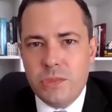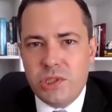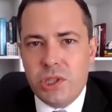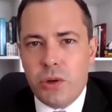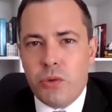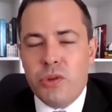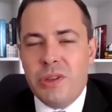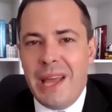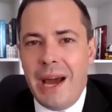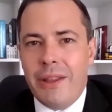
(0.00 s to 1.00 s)
So
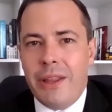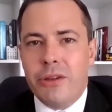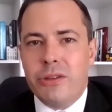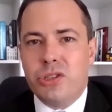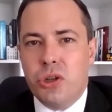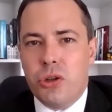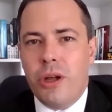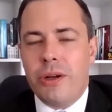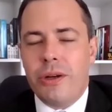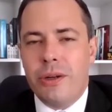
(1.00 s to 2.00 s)
now that there's no
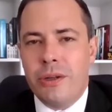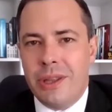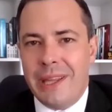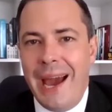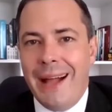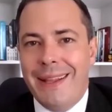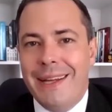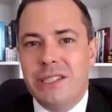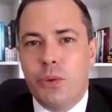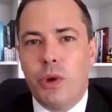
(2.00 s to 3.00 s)
longer the
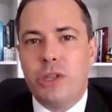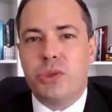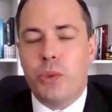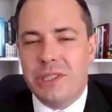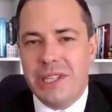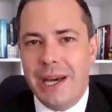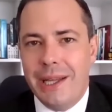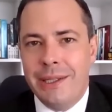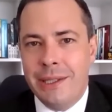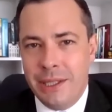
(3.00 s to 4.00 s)
allies that Russia once had,
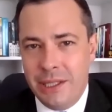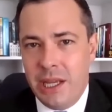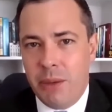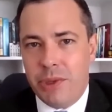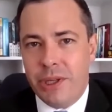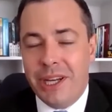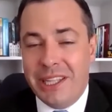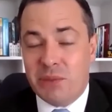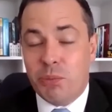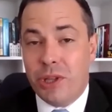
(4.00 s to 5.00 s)
namely
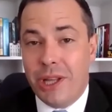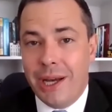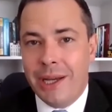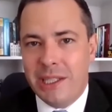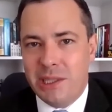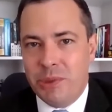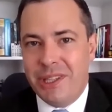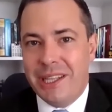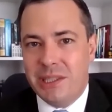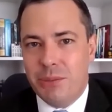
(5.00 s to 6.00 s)
Hezbollah, has been
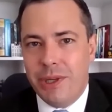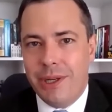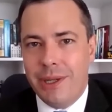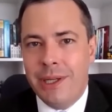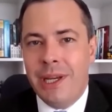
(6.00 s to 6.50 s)
decimated.